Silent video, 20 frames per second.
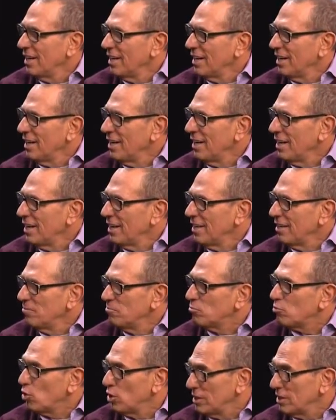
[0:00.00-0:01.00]
uh,
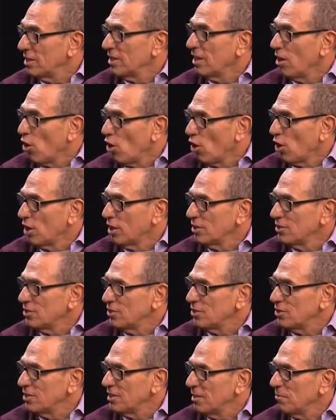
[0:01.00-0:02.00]
of prison
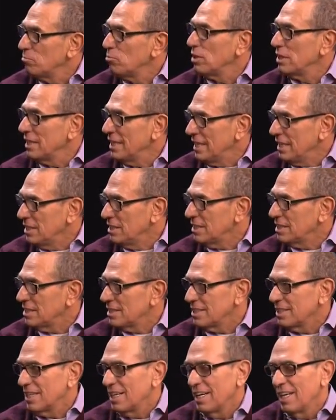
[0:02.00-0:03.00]
guards,
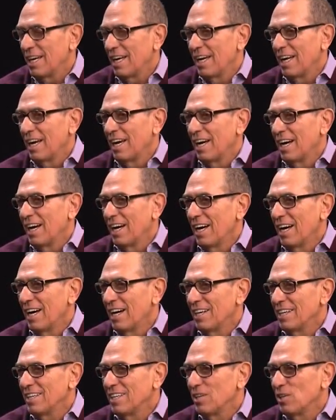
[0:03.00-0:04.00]
police,
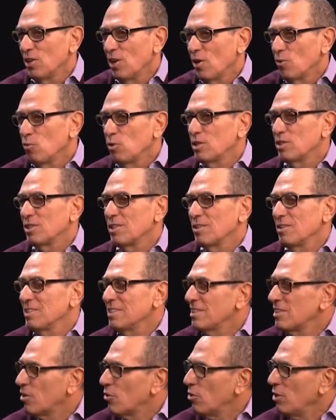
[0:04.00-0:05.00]
uh, you know, which
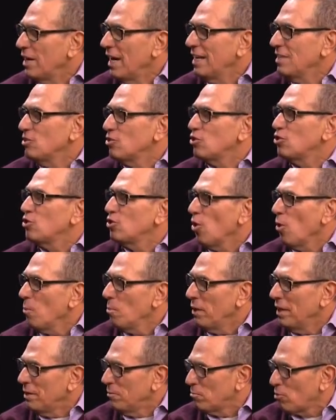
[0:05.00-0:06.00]
creates so
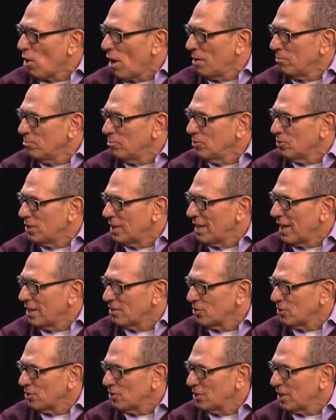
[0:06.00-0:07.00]
many problems in our
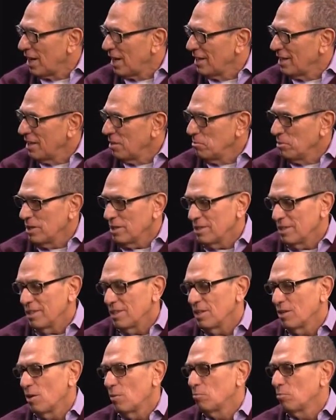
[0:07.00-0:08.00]
society. I mean,
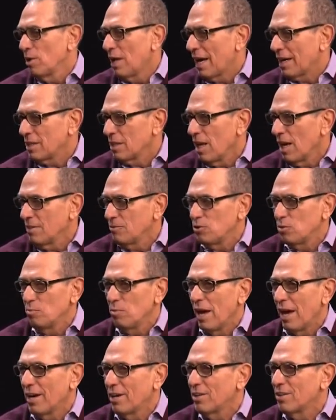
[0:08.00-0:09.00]
you know, Black Lives
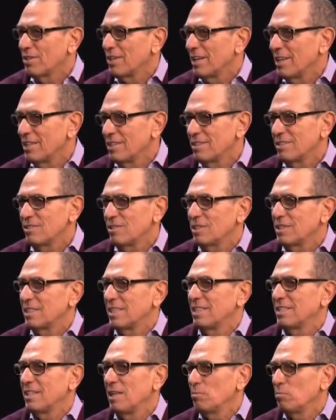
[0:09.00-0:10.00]
Matter is just
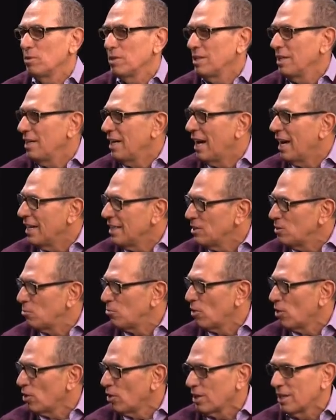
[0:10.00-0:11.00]
the tip of the
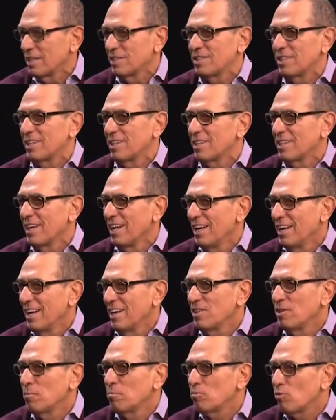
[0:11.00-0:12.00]
iceberg as to
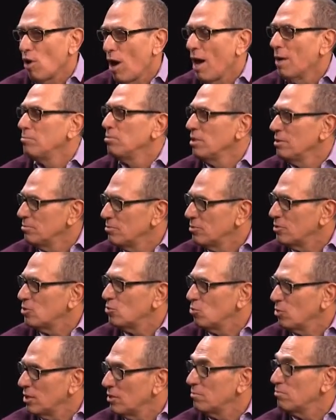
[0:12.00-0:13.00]
the
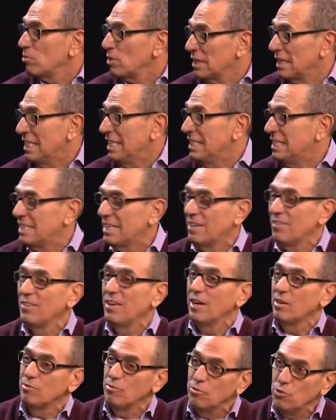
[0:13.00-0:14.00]
problems with police and
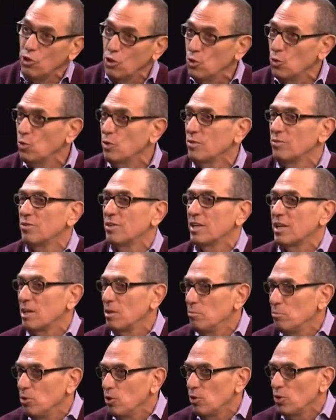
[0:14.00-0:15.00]
their view of the
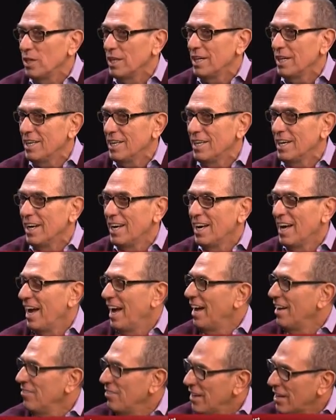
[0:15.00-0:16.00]
community
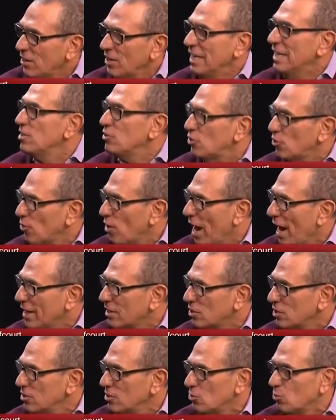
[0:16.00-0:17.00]
and their
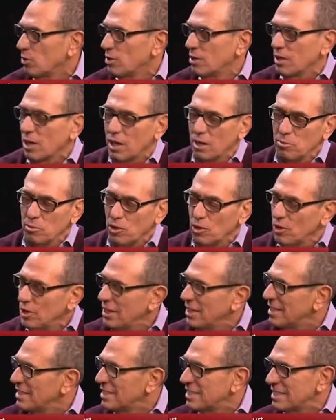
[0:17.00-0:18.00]
interactions with the community,
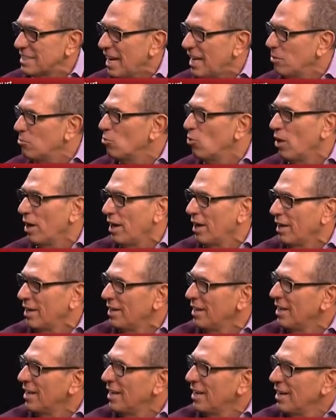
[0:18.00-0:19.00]
the same way
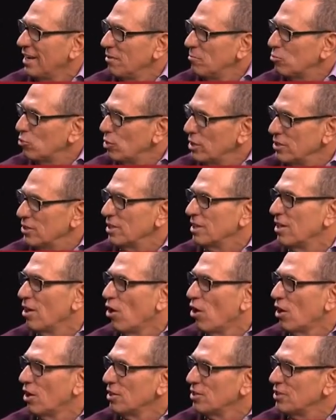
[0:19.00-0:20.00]
prison
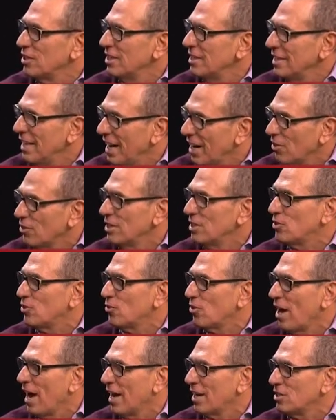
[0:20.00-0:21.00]
guards and their
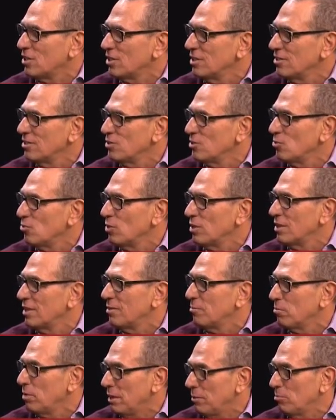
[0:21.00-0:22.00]
interactions mm-hmm. with
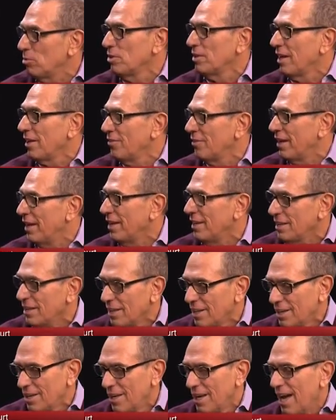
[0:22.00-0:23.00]
the people that they
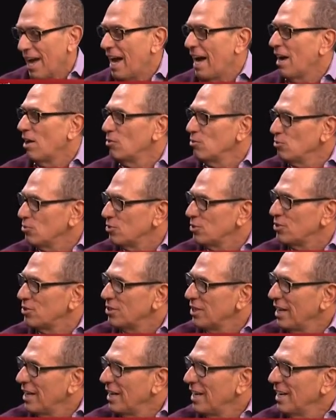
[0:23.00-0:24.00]
house,
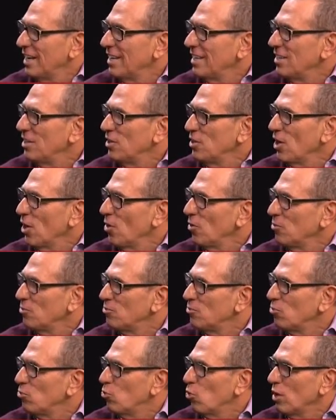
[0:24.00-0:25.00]
mm-hmm. you know,
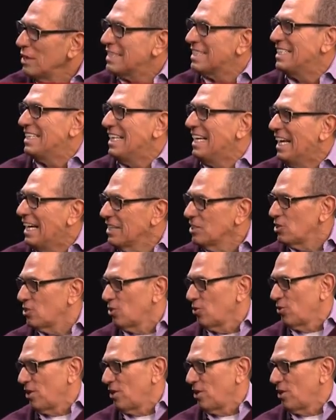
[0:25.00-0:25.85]
what's the answer